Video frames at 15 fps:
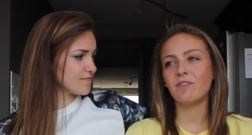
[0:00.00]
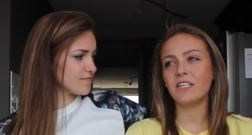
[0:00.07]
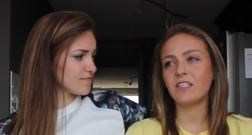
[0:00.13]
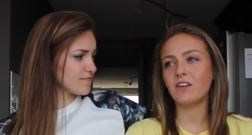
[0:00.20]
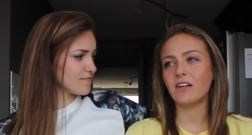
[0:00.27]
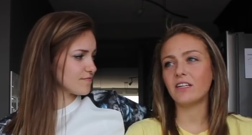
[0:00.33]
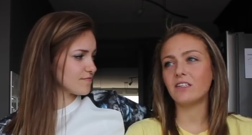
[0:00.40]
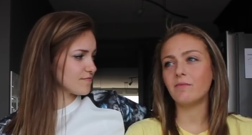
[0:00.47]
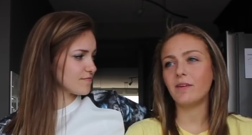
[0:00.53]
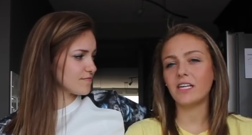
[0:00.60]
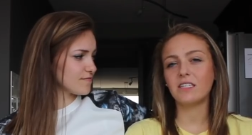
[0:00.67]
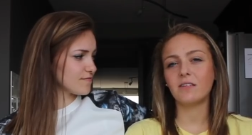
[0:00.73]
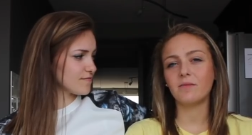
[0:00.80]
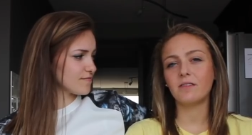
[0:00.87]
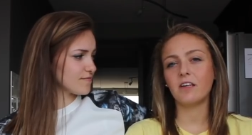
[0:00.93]
Speaker 1: and we still get to
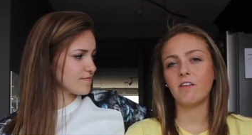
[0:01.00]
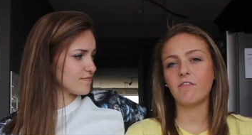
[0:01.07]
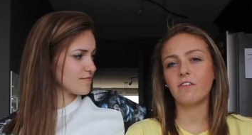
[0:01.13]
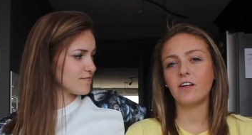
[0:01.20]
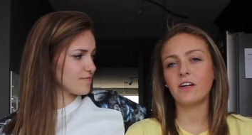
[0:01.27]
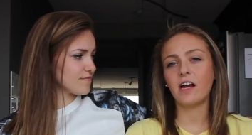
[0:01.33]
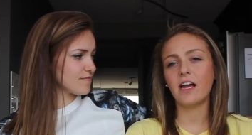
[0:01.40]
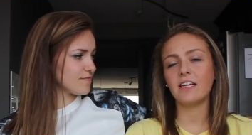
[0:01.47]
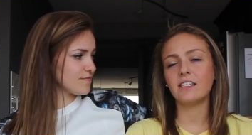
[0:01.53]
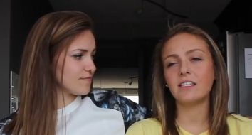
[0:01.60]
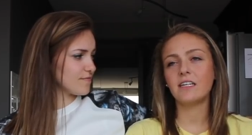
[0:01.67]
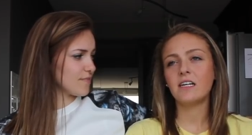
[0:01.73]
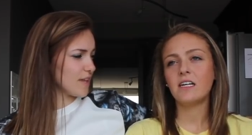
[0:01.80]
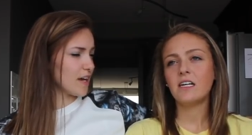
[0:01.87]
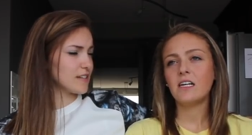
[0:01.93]
make some stuff for you
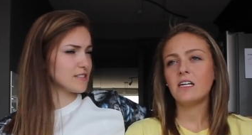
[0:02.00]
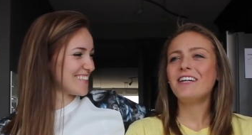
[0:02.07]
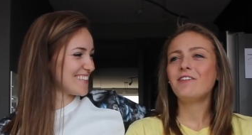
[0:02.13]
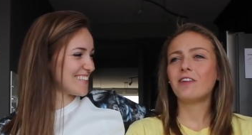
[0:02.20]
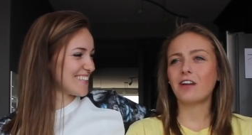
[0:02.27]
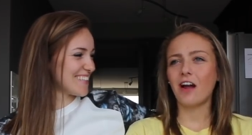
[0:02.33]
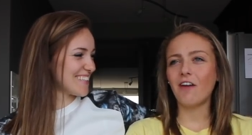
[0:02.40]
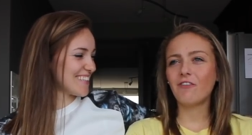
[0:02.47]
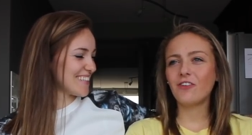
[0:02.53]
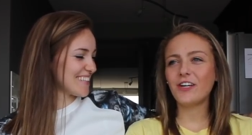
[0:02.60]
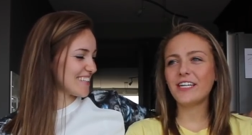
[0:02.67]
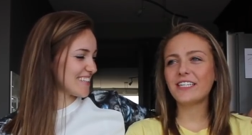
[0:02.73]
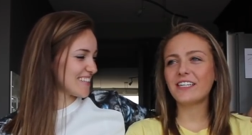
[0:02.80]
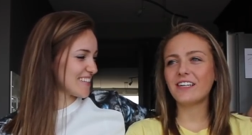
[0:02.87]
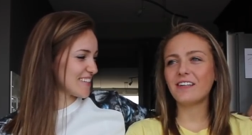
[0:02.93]
guys. Yes.
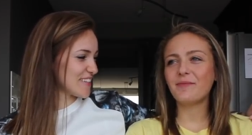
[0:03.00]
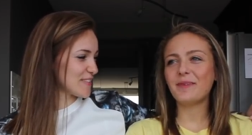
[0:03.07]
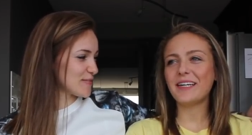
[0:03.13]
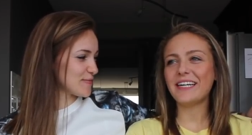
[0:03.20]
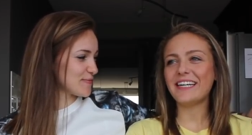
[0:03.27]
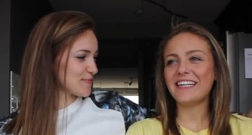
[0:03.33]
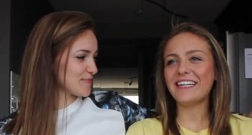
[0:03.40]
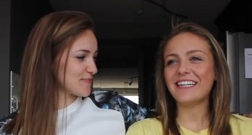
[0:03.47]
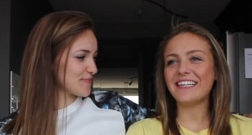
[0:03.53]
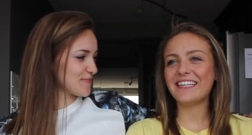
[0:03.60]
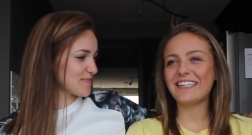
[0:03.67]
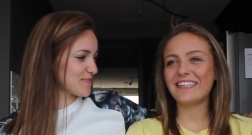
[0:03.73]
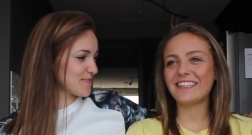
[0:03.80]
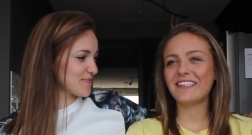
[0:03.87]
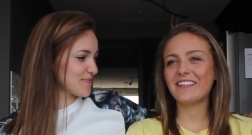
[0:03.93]
Recovery is going to
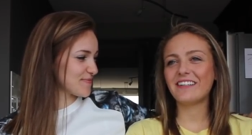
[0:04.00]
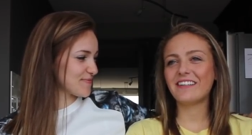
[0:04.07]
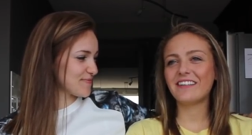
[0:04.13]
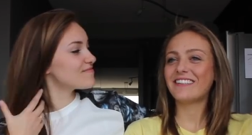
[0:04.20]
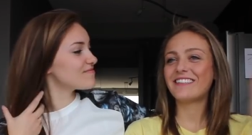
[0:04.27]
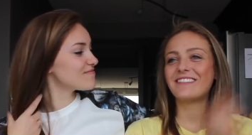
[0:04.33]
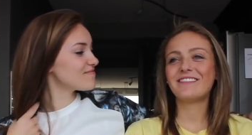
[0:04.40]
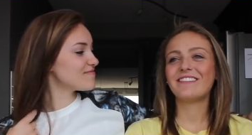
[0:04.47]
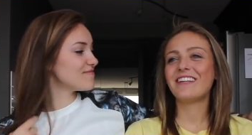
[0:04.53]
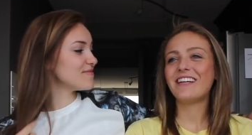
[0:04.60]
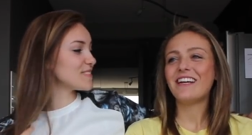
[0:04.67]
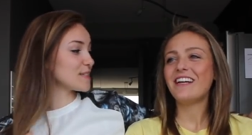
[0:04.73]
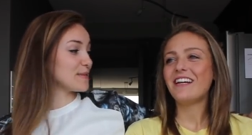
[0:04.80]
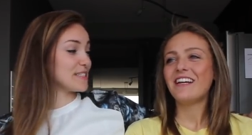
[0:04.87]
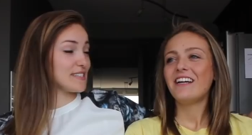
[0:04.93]
be.
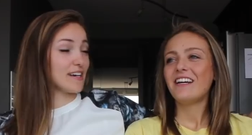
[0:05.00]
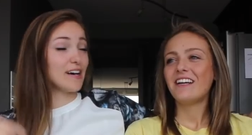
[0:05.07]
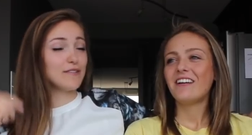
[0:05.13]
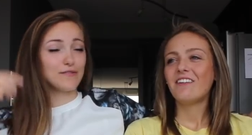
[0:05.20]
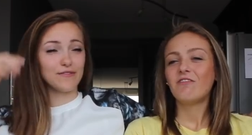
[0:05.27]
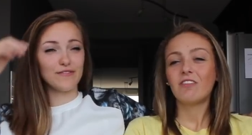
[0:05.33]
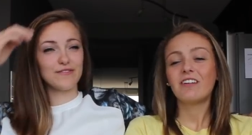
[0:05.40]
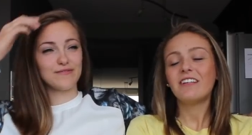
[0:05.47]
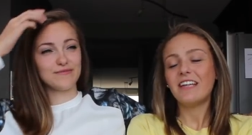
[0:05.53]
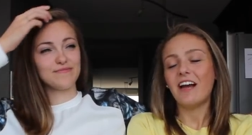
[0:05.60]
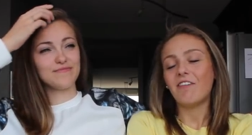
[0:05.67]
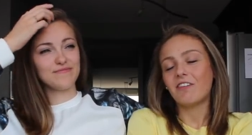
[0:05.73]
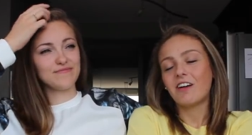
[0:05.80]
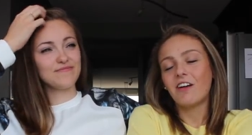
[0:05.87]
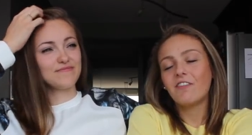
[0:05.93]
It's gonna be tough. Re-
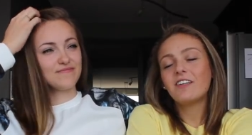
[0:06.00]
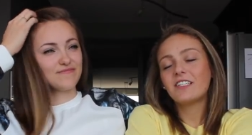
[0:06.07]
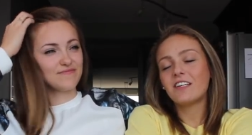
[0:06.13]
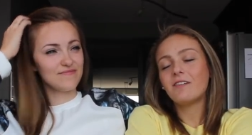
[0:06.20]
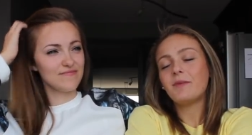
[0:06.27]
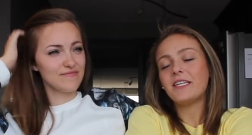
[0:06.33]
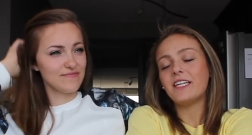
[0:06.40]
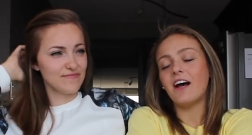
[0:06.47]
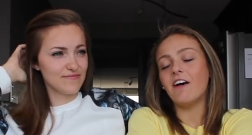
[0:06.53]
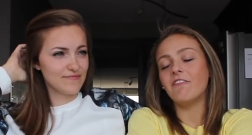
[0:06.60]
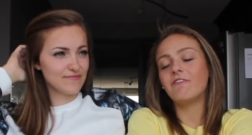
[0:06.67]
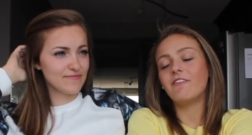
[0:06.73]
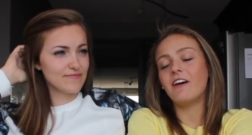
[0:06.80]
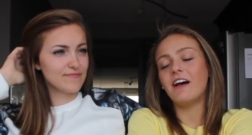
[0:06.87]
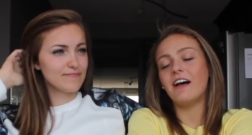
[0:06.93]
yeah, recovery is gonna be
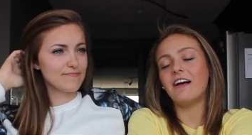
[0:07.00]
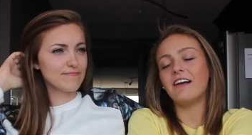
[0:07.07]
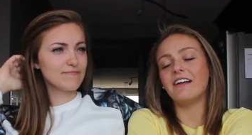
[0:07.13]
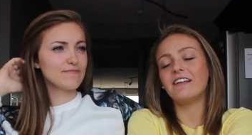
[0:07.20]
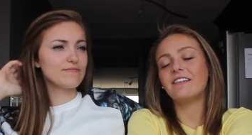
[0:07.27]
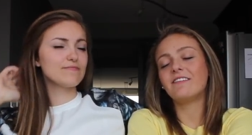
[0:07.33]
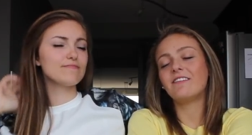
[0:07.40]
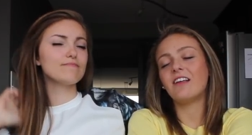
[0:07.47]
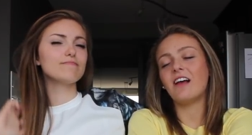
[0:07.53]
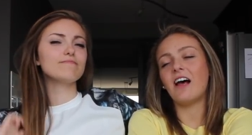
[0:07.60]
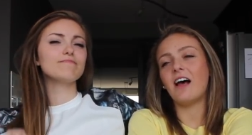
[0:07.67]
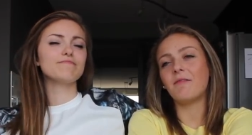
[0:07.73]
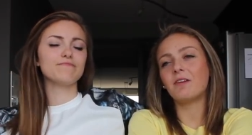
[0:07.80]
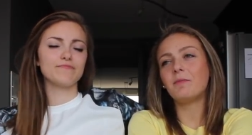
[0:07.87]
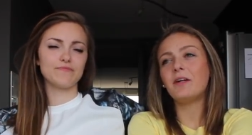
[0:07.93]
tough. Uh,
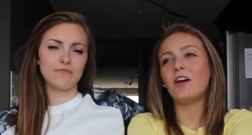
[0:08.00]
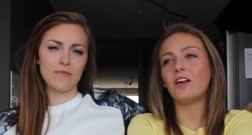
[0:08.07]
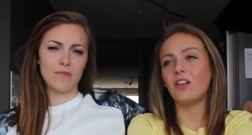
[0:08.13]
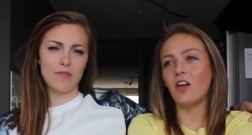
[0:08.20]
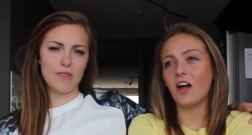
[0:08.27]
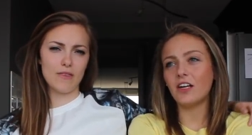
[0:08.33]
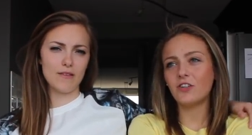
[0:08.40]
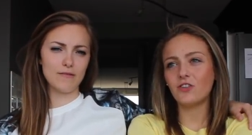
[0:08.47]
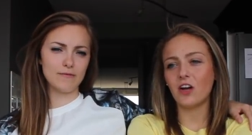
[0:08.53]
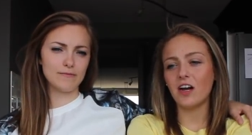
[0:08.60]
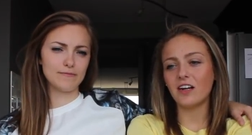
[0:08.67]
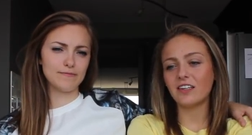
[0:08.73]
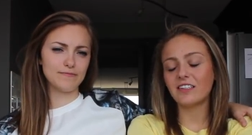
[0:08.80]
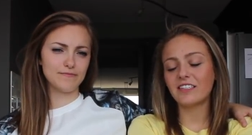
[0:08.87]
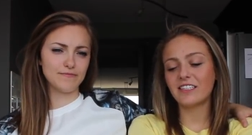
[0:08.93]
I'm going to be on a lot of
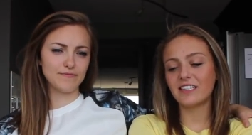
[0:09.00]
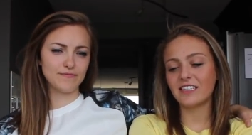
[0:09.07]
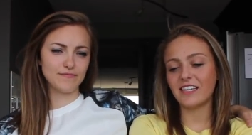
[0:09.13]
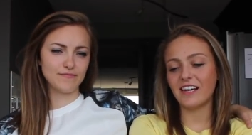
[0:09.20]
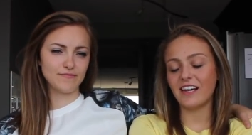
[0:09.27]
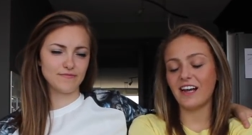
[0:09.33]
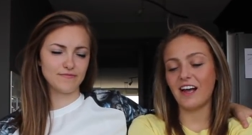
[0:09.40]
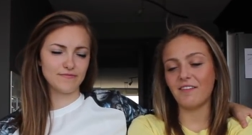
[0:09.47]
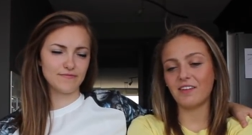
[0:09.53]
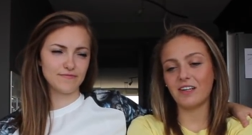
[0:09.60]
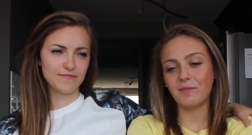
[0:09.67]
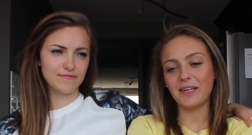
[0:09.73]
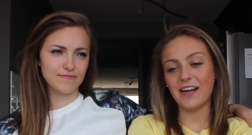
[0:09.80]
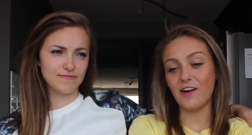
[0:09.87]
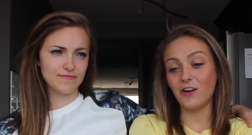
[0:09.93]
drugs. I'm going
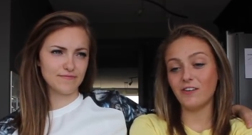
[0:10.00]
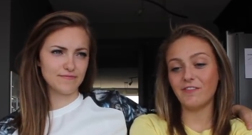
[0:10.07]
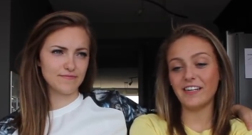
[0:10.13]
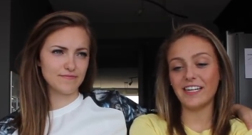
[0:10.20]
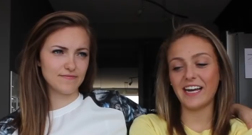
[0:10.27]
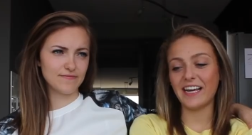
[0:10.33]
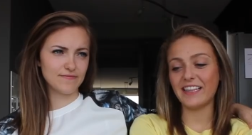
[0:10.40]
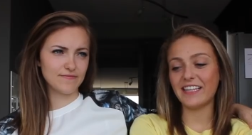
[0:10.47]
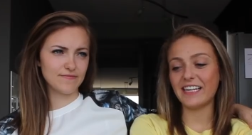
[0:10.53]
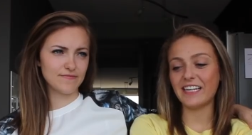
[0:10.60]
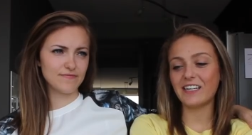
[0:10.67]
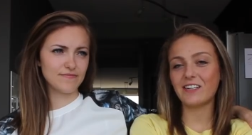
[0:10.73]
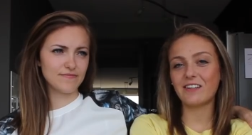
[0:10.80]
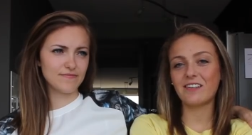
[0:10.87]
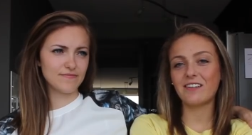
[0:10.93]
to be out of it, I
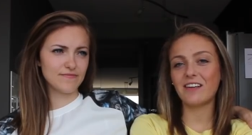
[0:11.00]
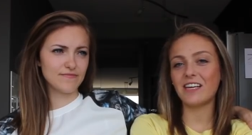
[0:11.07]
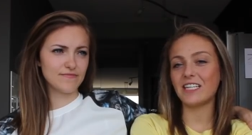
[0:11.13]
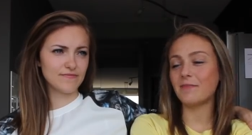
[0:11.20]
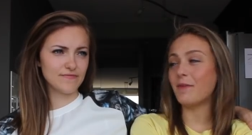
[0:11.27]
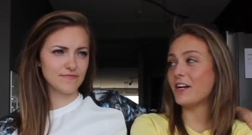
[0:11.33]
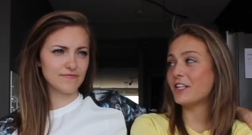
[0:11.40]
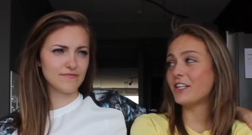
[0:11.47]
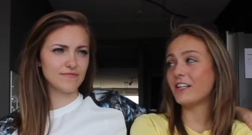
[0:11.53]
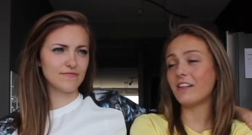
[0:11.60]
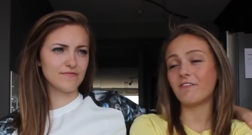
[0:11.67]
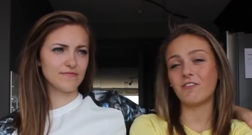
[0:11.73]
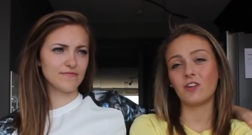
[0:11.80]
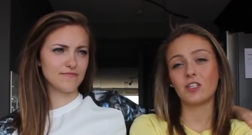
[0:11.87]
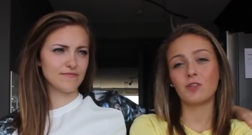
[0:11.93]
think, especially
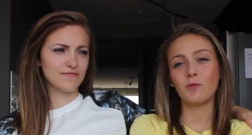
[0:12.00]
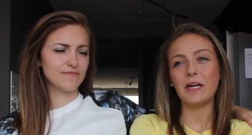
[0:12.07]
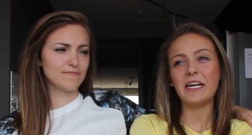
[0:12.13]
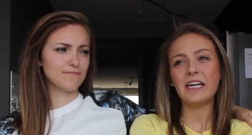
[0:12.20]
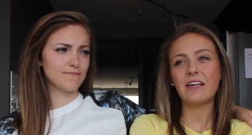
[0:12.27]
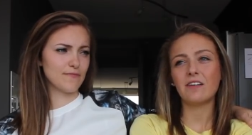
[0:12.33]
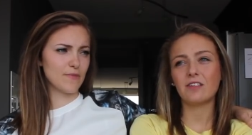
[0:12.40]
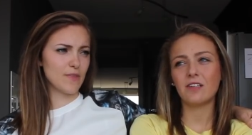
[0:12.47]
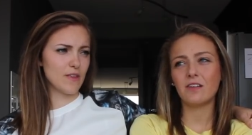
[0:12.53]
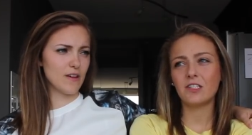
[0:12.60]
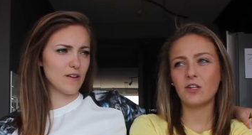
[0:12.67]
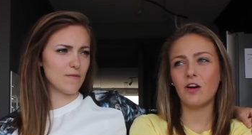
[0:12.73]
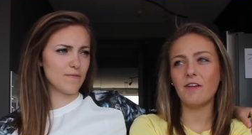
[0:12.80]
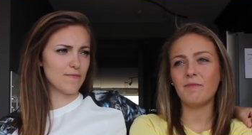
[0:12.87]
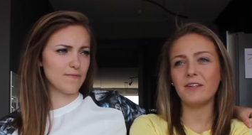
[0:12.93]
the first week.
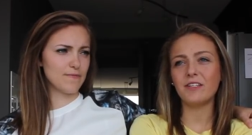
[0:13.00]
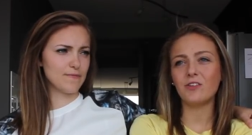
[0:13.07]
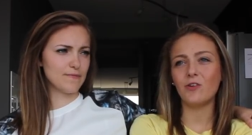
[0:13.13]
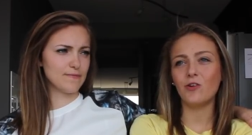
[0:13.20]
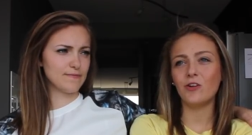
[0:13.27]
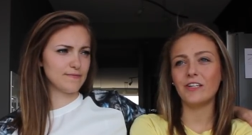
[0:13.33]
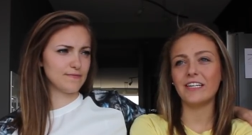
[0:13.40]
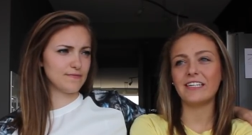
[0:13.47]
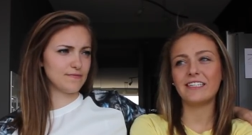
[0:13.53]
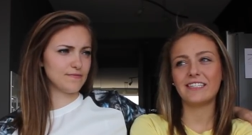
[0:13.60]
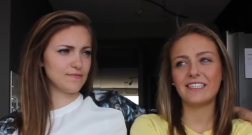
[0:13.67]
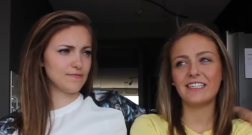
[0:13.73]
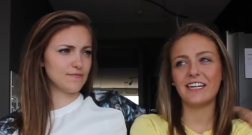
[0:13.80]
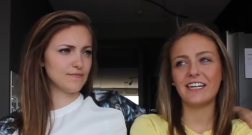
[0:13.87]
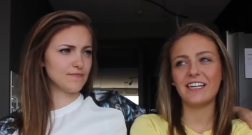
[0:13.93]
So I've been told
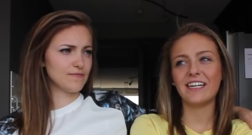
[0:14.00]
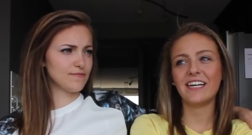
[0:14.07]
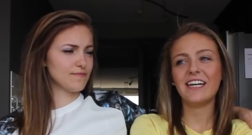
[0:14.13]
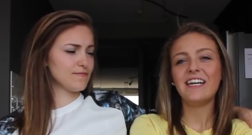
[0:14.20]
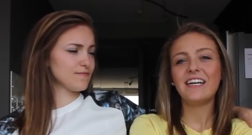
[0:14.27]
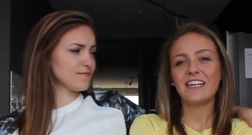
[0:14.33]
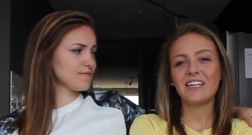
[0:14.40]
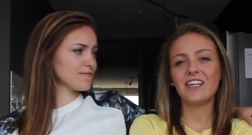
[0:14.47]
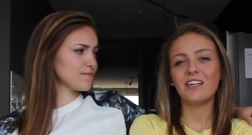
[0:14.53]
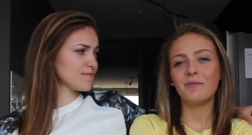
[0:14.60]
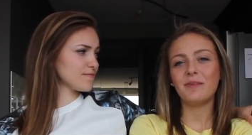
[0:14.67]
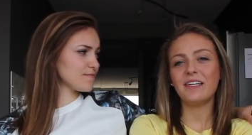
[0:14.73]
it's uh, going to